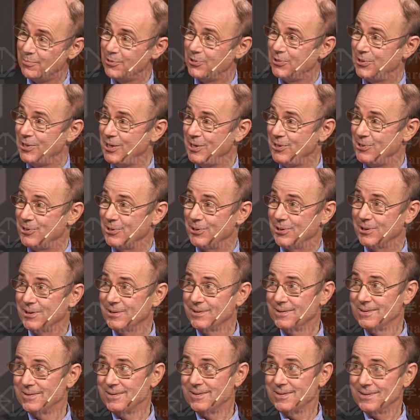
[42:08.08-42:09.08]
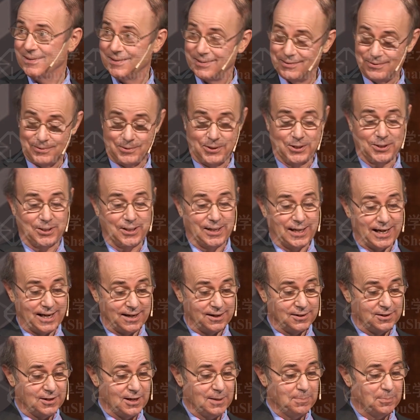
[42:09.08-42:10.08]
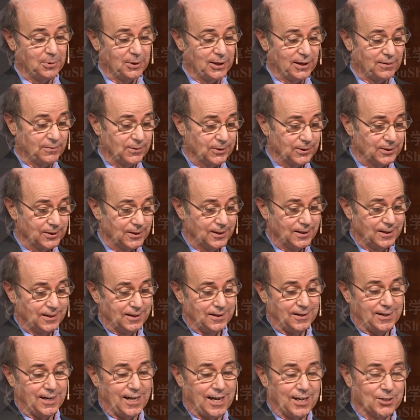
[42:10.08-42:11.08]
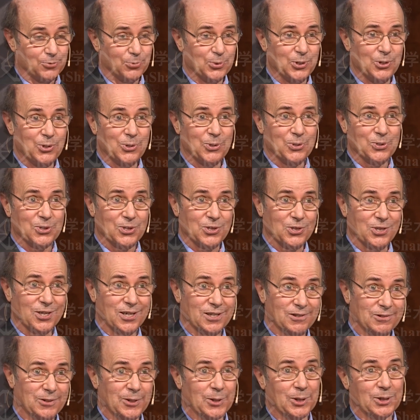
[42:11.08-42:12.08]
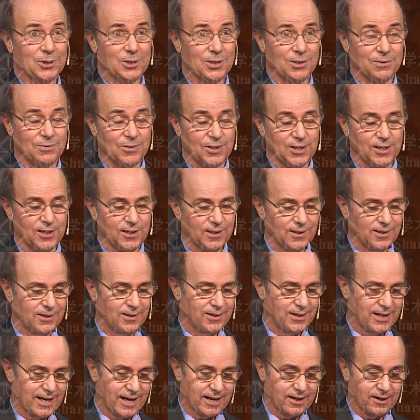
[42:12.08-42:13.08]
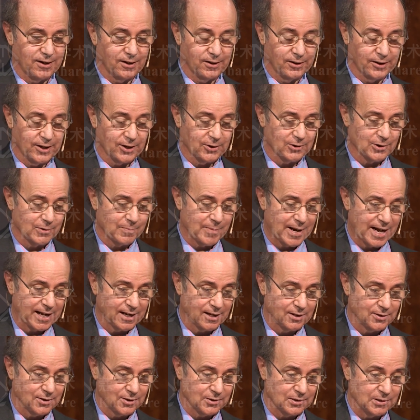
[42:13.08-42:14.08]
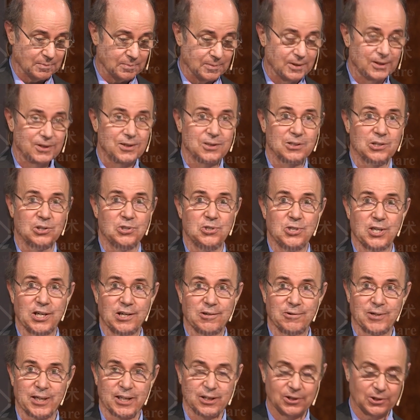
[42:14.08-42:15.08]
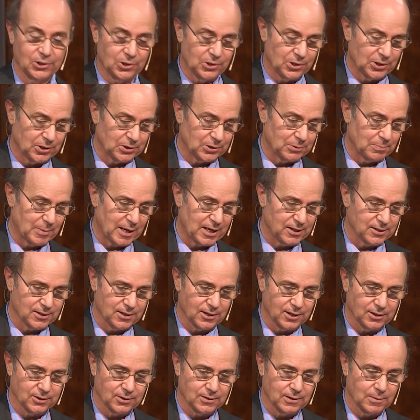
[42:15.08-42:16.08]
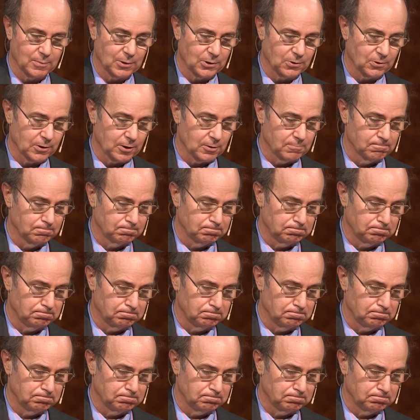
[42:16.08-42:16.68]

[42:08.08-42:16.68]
procedure, really, at a deep level, as we use in general relativity and in electromagnetism to generate laws based on symmetry.